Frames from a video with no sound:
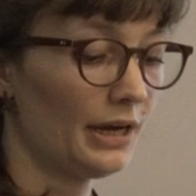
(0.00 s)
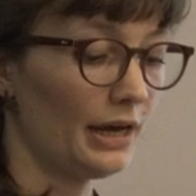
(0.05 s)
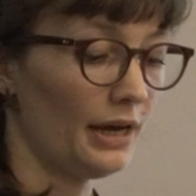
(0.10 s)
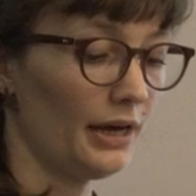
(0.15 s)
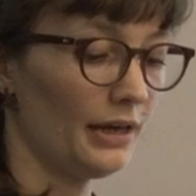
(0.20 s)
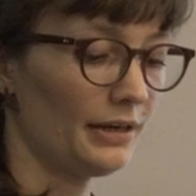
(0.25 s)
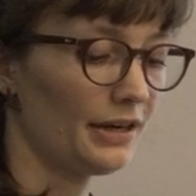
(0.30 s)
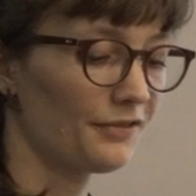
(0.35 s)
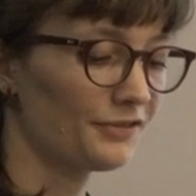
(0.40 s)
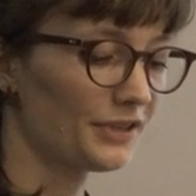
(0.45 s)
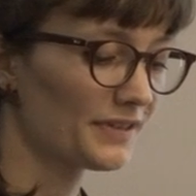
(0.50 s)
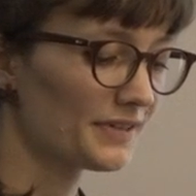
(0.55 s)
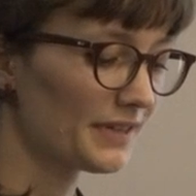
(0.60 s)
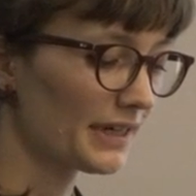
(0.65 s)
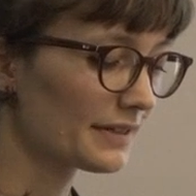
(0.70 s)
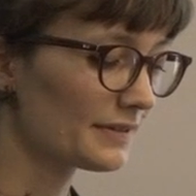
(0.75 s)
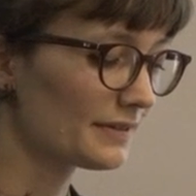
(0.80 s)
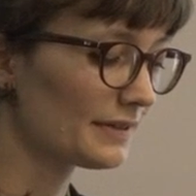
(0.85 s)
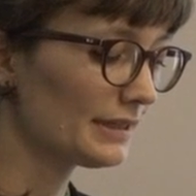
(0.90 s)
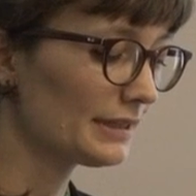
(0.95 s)
and after
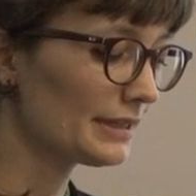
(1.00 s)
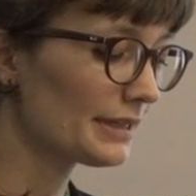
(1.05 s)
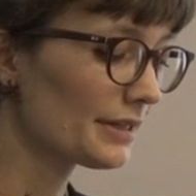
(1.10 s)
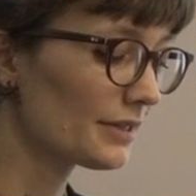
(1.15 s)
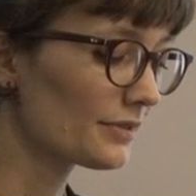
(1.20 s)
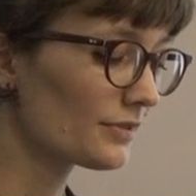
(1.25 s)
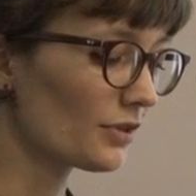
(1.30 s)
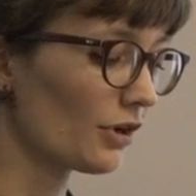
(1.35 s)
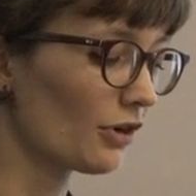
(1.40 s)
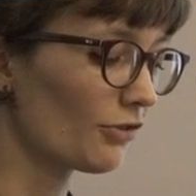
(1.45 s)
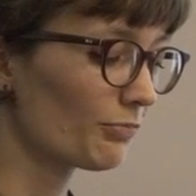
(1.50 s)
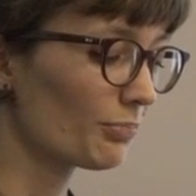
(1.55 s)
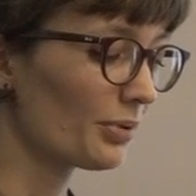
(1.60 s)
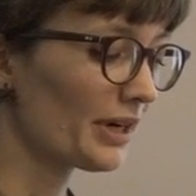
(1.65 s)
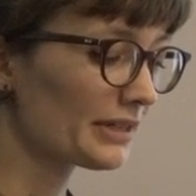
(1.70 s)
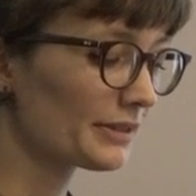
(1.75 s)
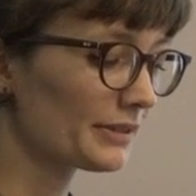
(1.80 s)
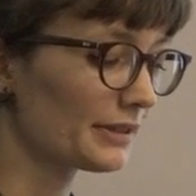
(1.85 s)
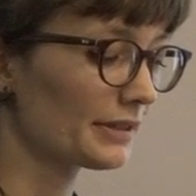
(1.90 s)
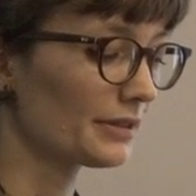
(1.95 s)
60 years of
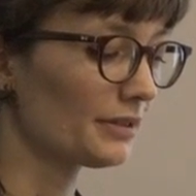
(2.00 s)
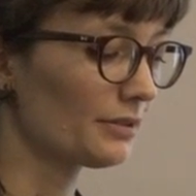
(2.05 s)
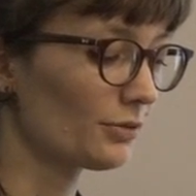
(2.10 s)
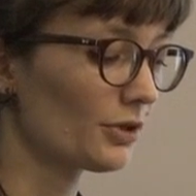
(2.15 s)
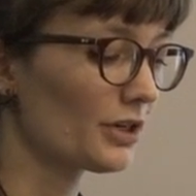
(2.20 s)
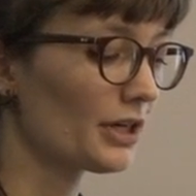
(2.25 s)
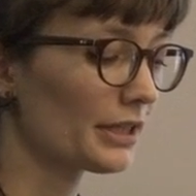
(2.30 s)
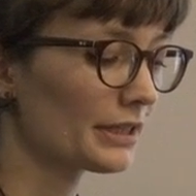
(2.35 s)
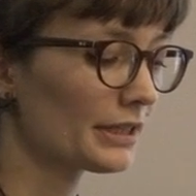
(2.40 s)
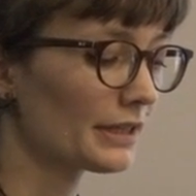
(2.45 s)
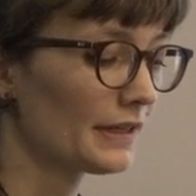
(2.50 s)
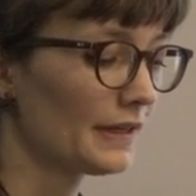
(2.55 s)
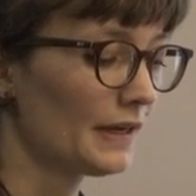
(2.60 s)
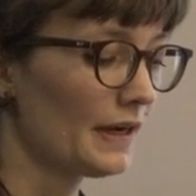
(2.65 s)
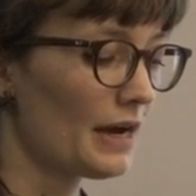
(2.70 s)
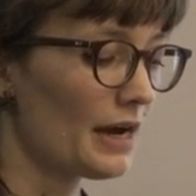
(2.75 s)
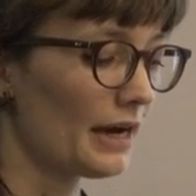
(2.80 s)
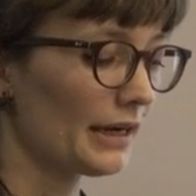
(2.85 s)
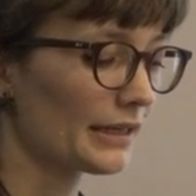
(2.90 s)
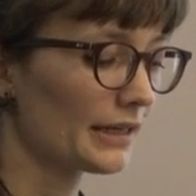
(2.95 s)
practical work,
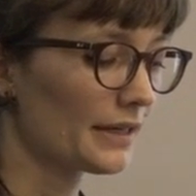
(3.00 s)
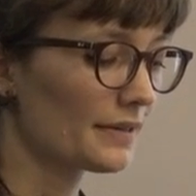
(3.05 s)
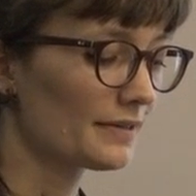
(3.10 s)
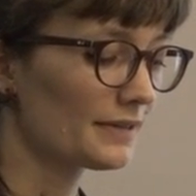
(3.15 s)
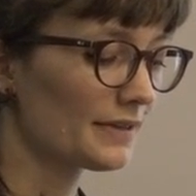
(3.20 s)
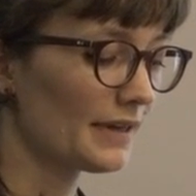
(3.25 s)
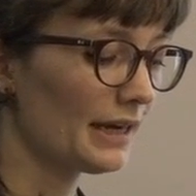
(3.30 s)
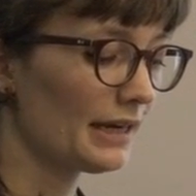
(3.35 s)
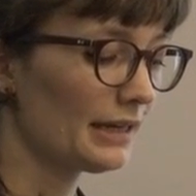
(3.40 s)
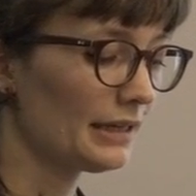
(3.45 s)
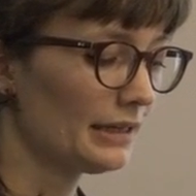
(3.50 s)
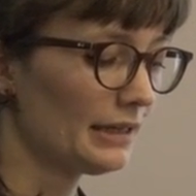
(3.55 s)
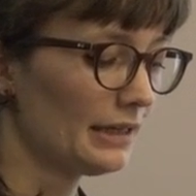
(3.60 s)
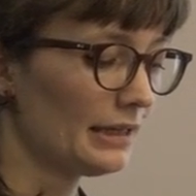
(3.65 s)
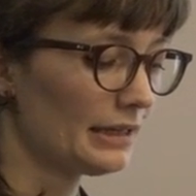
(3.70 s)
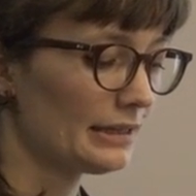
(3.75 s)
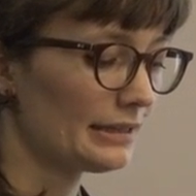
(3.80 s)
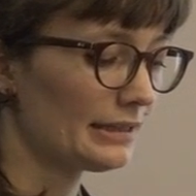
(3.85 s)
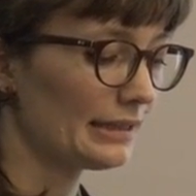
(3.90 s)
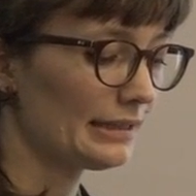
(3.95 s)
I can
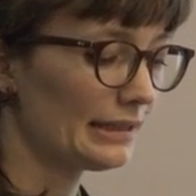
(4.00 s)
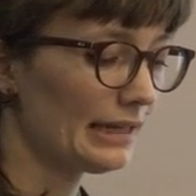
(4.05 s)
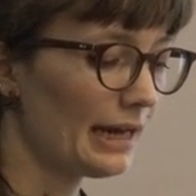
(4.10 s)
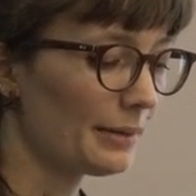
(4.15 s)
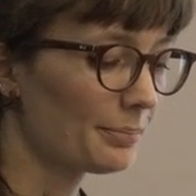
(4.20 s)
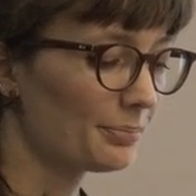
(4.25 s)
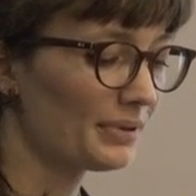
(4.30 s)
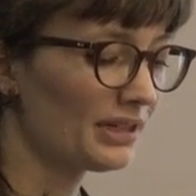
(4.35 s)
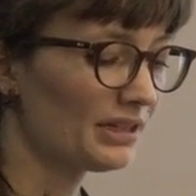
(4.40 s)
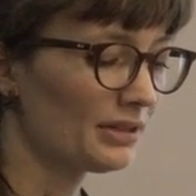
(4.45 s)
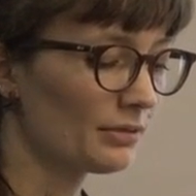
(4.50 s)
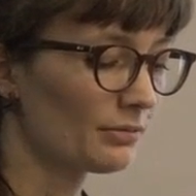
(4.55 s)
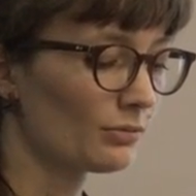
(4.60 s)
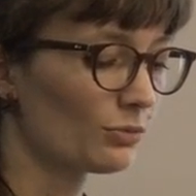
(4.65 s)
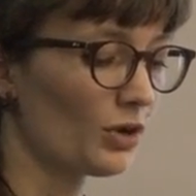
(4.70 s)
say that it had been